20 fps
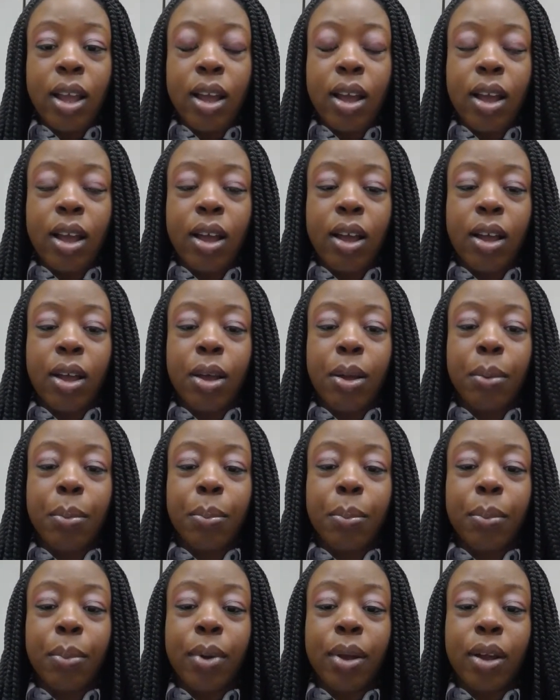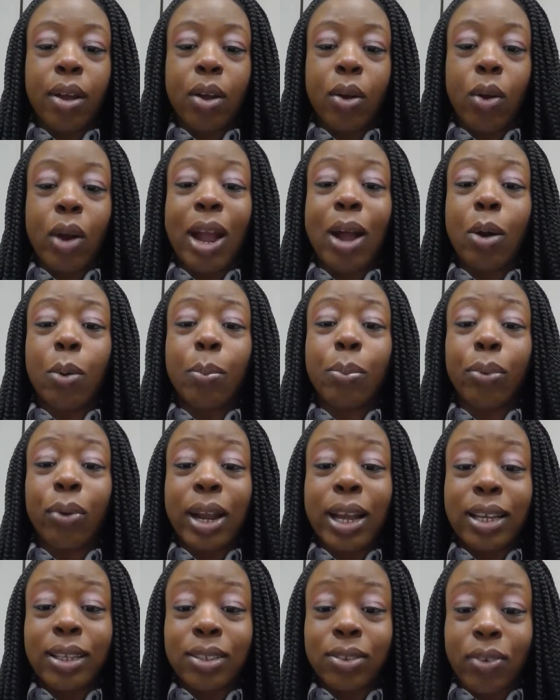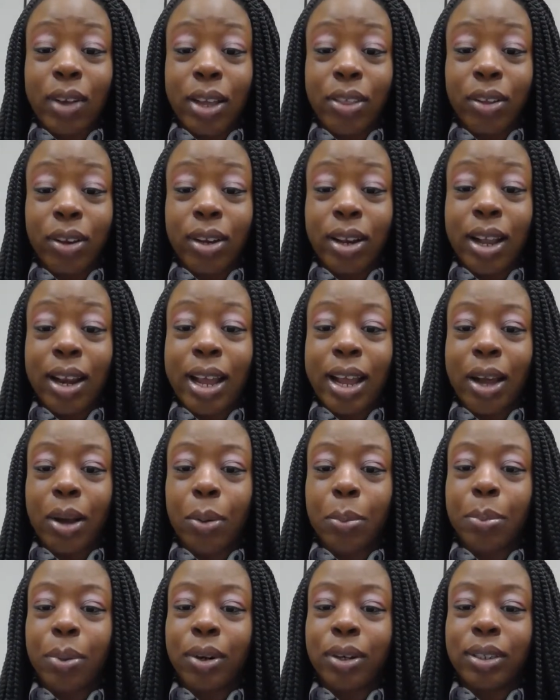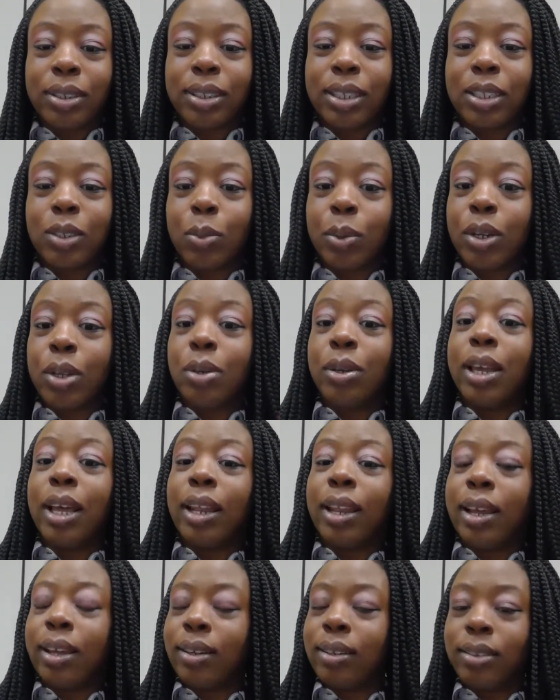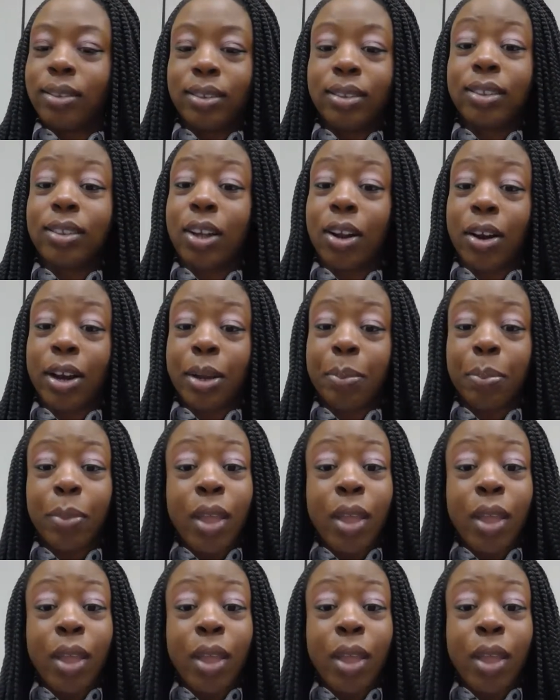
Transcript: or outbreaks rather, not an outburst. That's when you yell out, sorry.